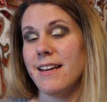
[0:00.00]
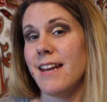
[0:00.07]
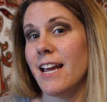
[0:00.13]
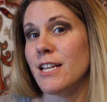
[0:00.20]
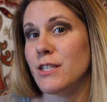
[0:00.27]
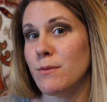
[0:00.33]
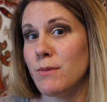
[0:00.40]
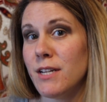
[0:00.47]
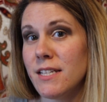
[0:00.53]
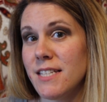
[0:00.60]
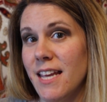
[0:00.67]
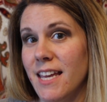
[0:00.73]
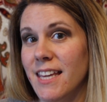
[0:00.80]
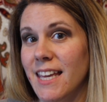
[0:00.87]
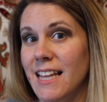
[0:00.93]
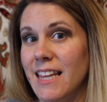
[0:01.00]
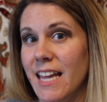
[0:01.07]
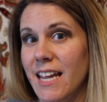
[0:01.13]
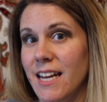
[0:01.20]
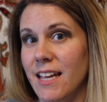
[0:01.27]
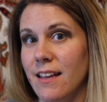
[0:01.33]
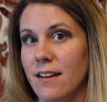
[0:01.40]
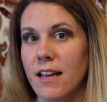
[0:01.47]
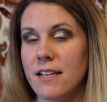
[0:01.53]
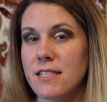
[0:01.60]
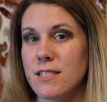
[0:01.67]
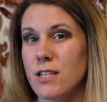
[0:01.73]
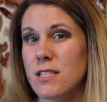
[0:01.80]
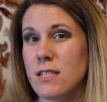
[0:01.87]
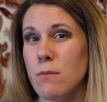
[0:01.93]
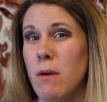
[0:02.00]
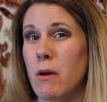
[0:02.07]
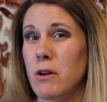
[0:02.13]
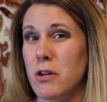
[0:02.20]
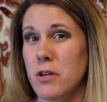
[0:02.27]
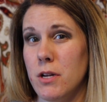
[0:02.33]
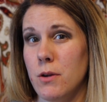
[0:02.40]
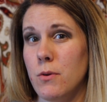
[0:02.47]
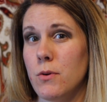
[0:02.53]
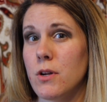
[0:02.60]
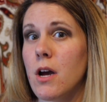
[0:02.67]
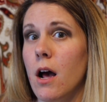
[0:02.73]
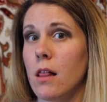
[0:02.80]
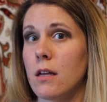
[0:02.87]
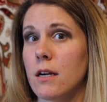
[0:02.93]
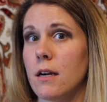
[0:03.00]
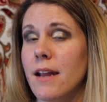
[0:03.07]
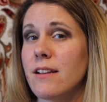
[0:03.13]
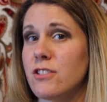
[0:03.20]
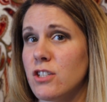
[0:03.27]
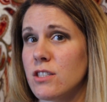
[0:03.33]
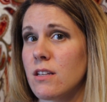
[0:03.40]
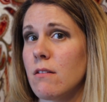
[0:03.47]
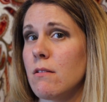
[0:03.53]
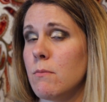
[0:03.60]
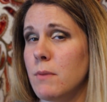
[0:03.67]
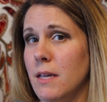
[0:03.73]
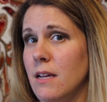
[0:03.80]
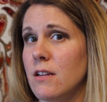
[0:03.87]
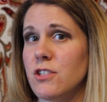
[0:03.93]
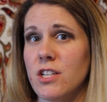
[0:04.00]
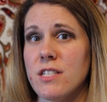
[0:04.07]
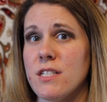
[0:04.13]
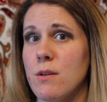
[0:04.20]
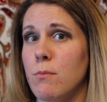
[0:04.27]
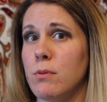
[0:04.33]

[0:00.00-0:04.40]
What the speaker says: Next I'm going to take Elated. It's just about a nude color. And it's just going to be just to